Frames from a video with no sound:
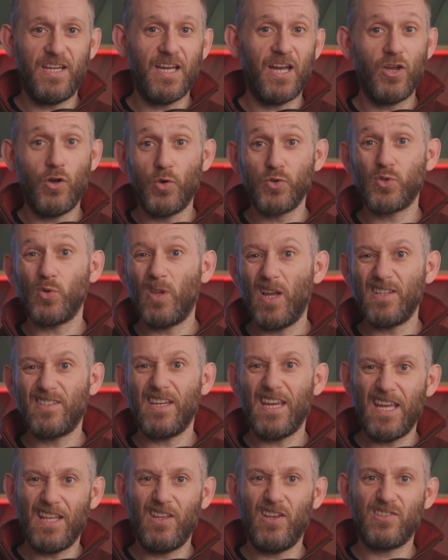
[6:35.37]
I also like
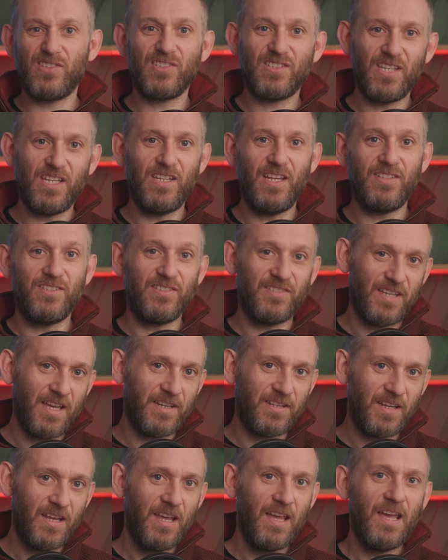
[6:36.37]
to alias CD to
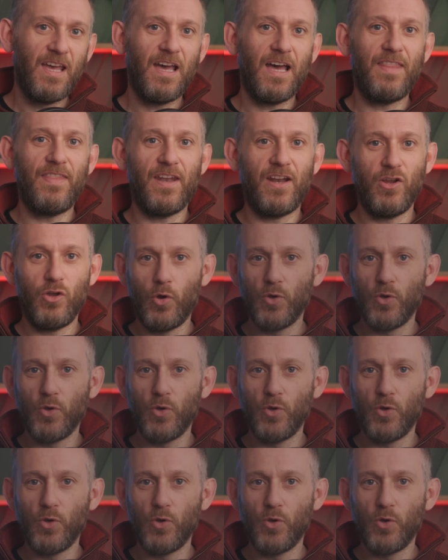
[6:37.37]
Z, and then I